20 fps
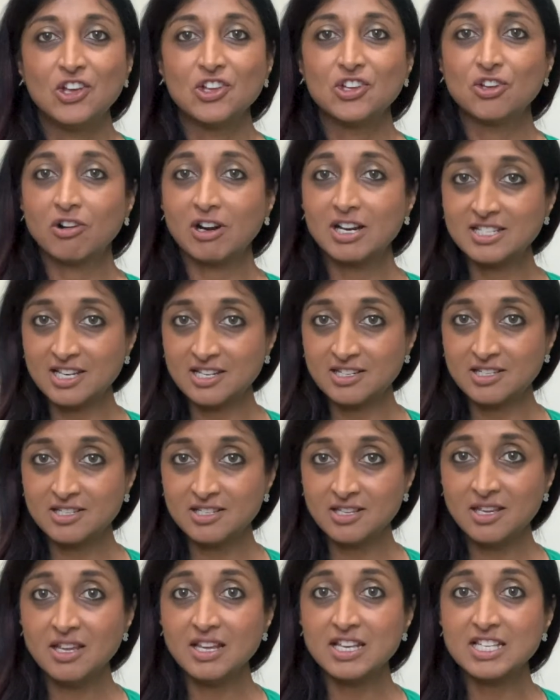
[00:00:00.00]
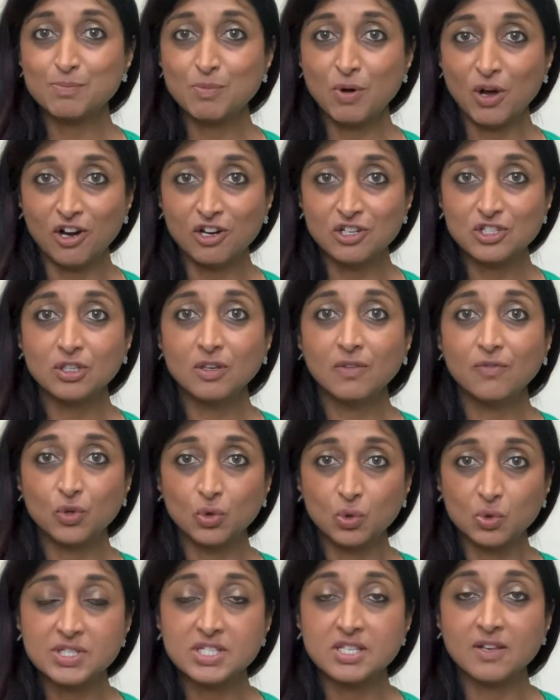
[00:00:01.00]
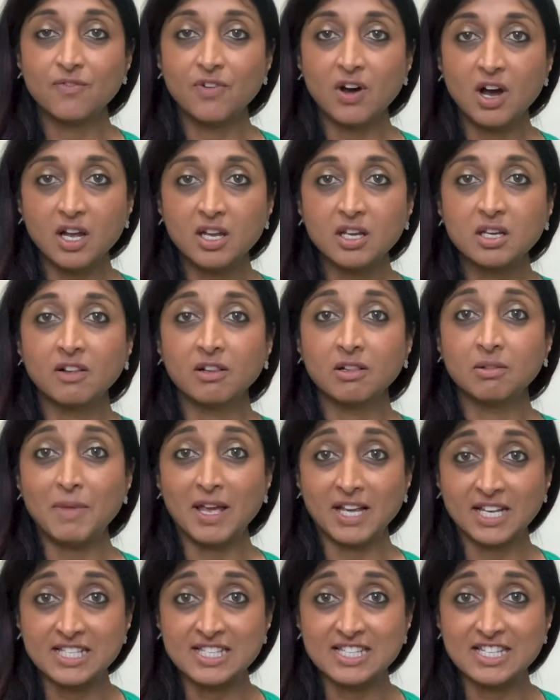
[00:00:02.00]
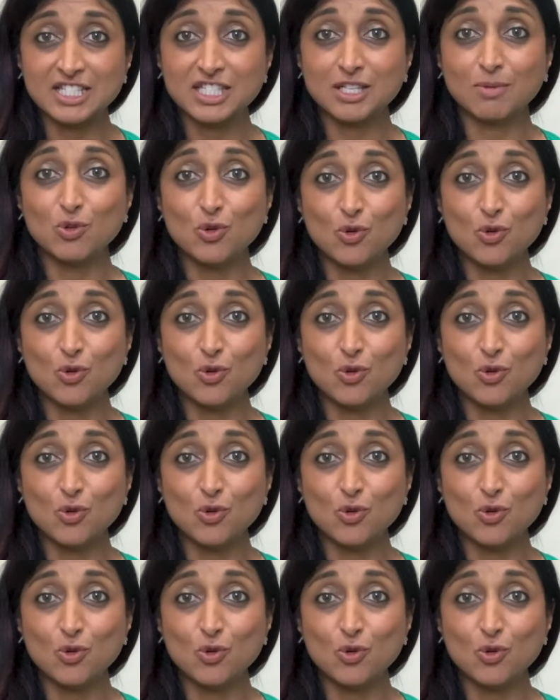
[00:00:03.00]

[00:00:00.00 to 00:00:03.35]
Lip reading: Your identity is part of your survival mechanism.